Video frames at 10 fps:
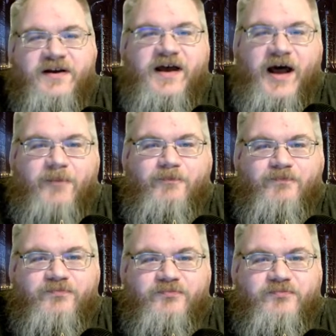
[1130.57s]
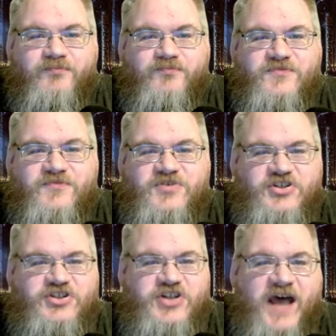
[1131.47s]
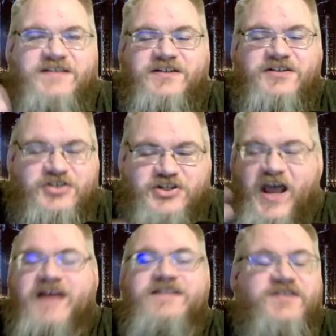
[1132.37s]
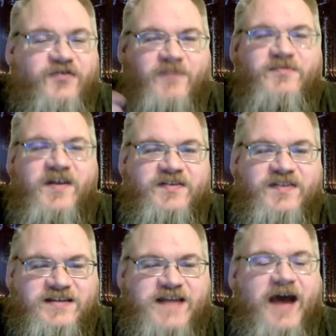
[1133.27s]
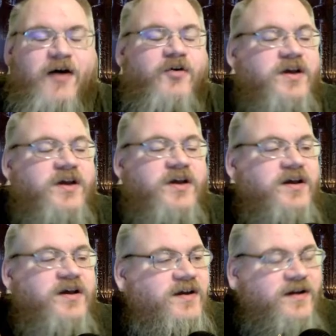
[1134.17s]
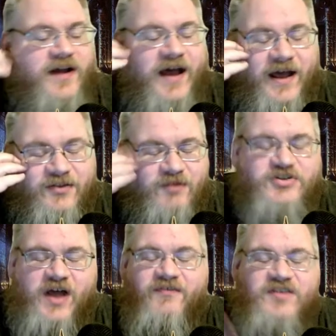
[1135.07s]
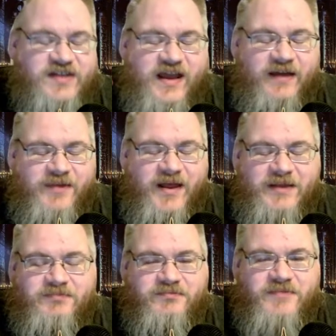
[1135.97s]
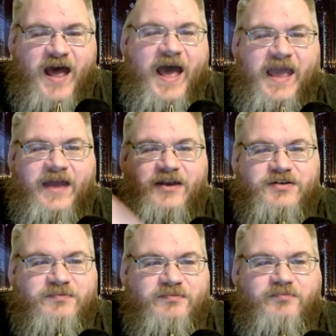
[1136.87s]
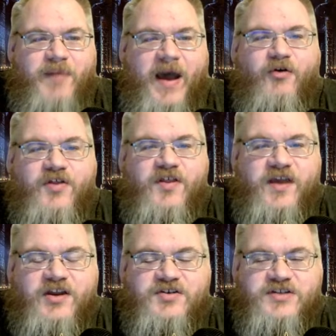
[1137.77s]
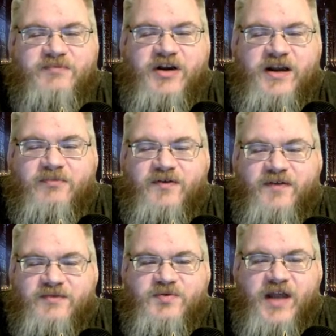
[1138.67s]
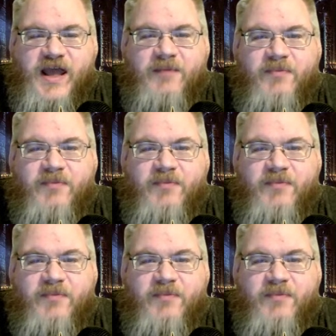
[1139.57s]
Um, How fun! Just just from the the sound uh, that was obviously a, a high end power that they could use limited number of times per day.